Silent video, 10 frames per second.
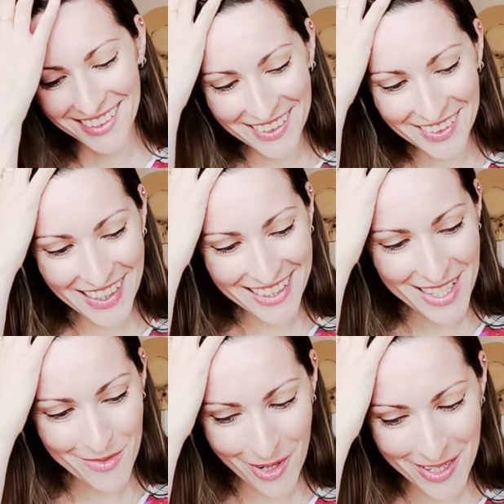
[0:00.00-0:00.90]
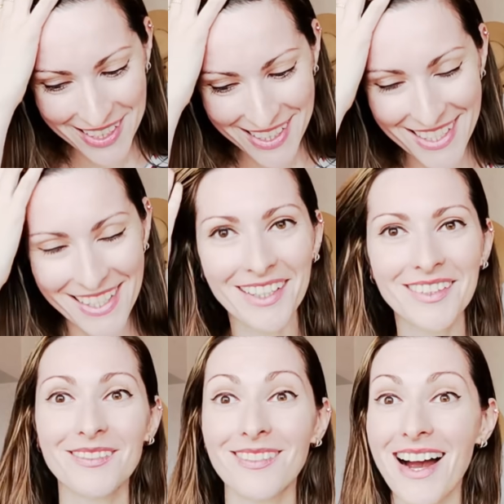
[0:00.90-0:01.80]
you know and this person is
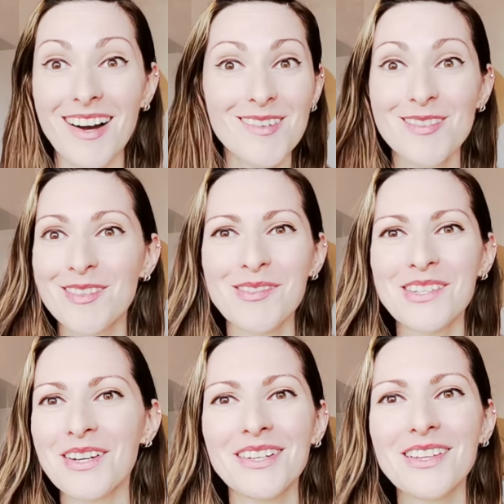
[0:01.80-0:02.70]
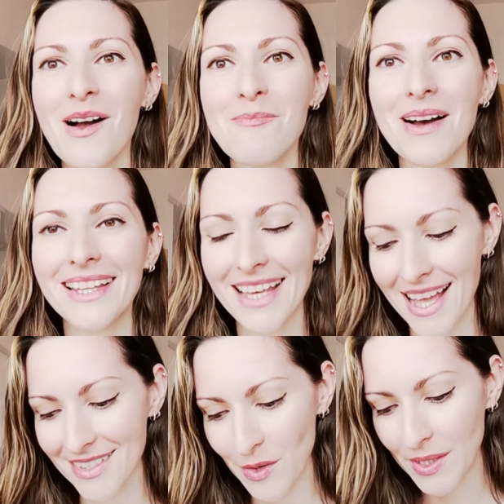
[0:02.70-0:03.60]
like wow so turned on by
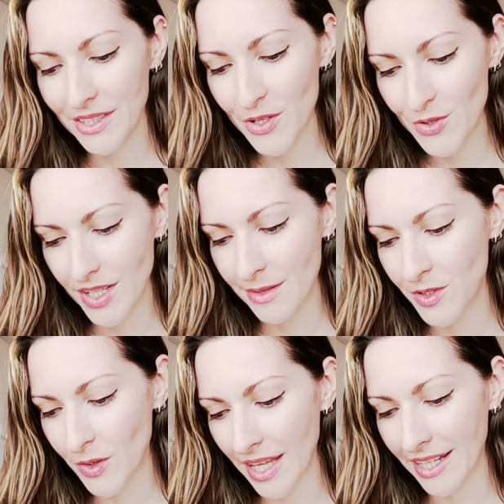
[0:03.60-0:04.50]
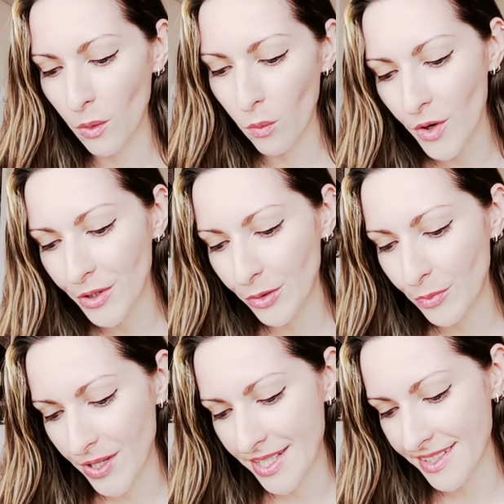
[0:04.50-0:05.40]
that so in their dreams you're like a warrior
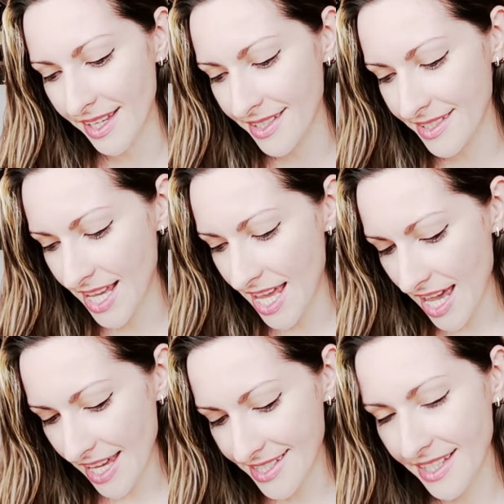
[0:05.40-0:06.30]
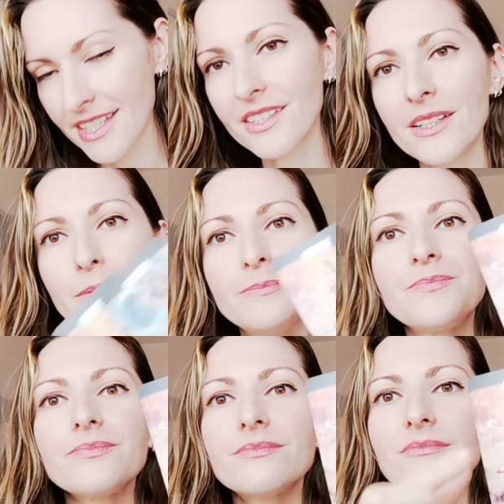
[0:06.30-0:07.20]
princess i see here
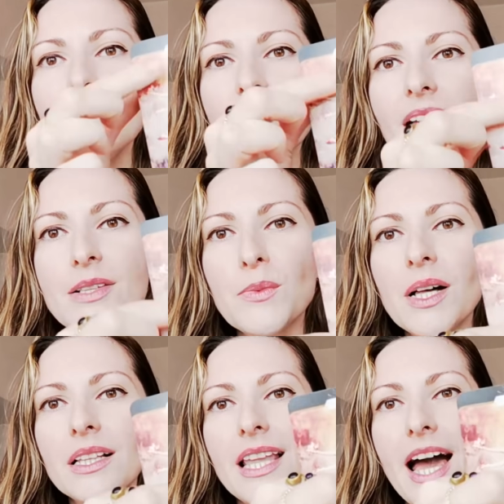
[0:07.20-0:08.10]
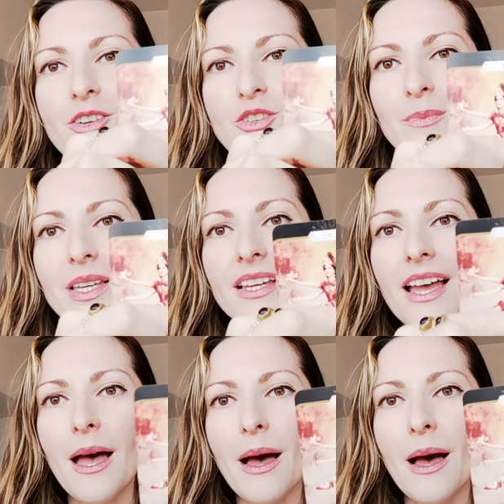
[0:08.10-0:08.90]
as well Lakshmi,